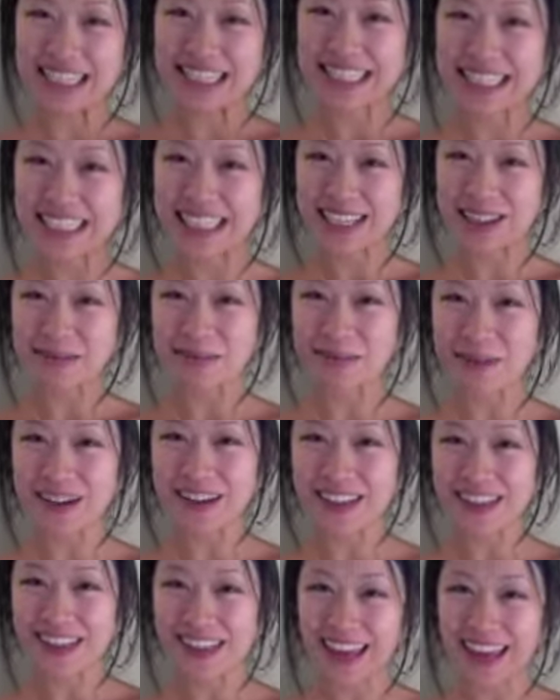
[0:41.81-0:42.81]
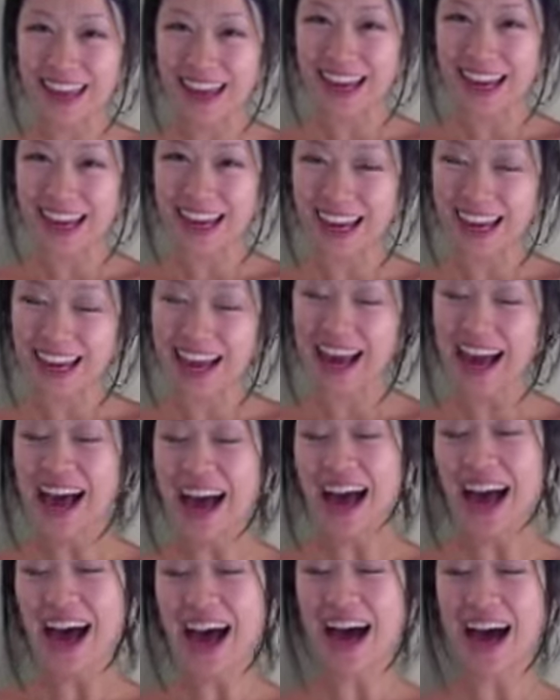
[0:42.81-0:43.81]
60th birthday.
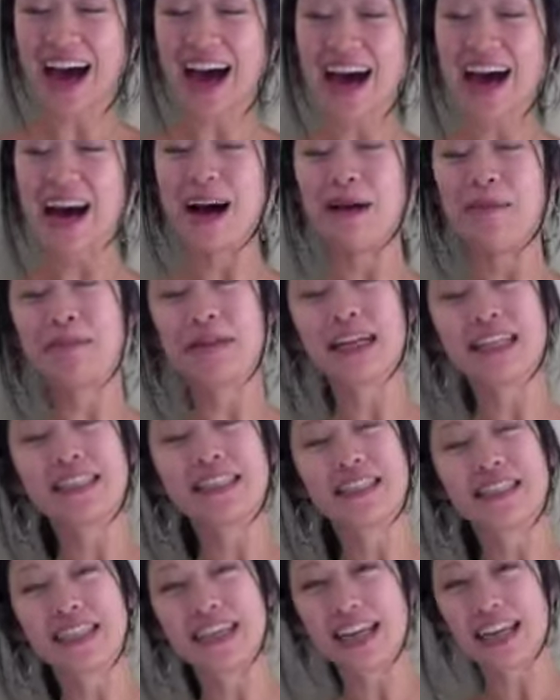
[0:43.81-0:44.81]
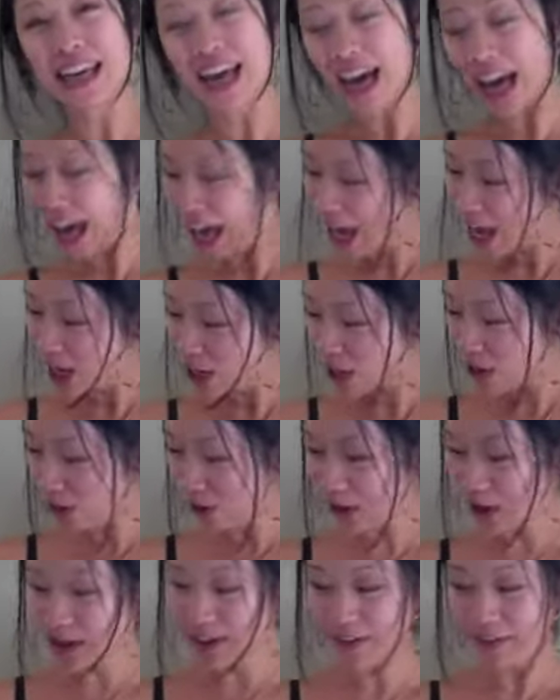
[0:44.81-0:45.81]
Um, let's see, your
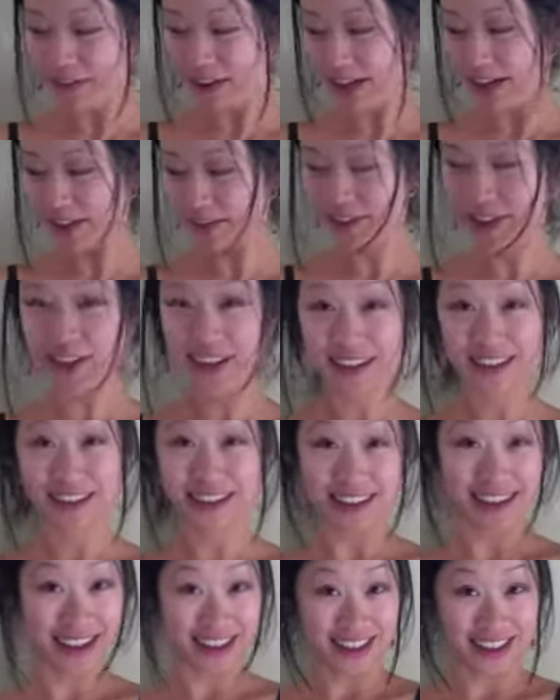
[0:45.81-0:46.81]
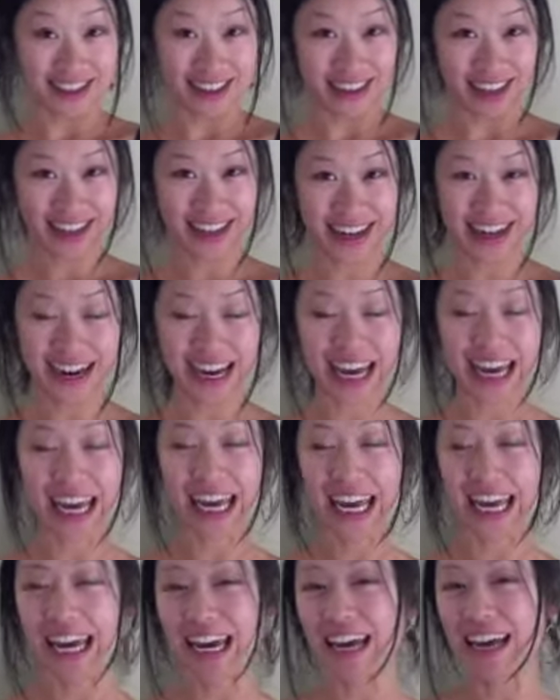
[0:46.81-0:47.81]
favorite color
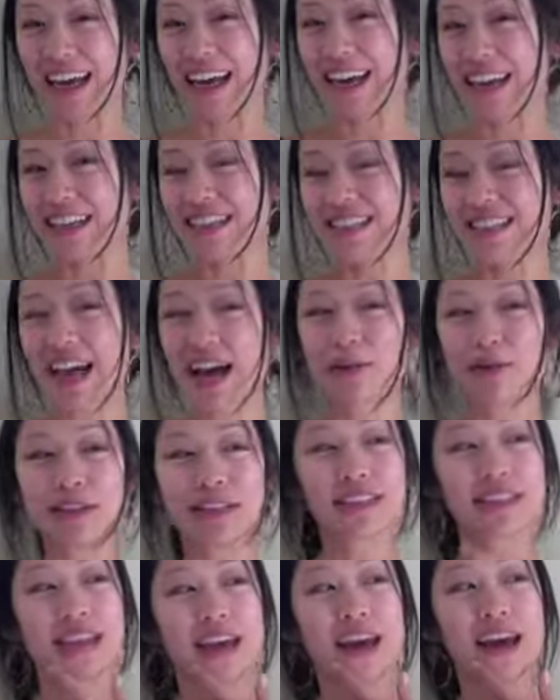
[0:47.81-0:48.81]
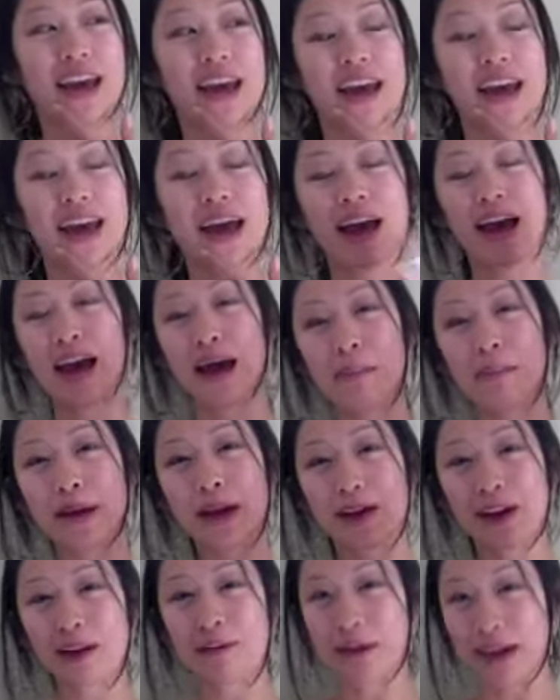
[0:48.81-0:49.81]
is, I would say,
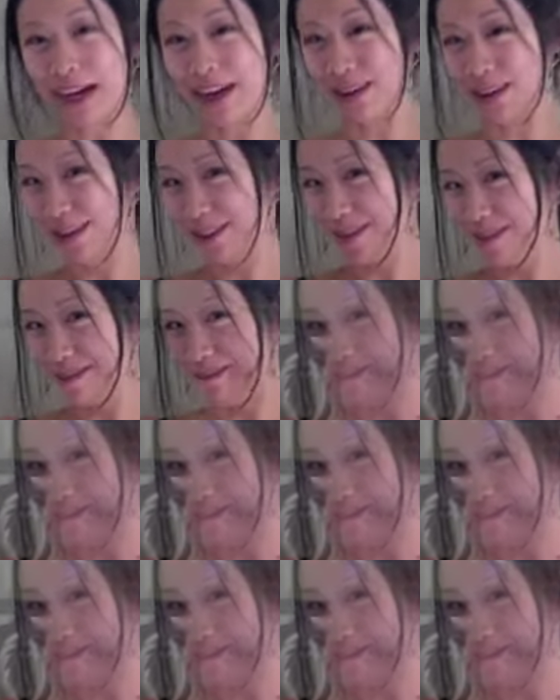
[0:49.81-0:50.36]
periwinkle.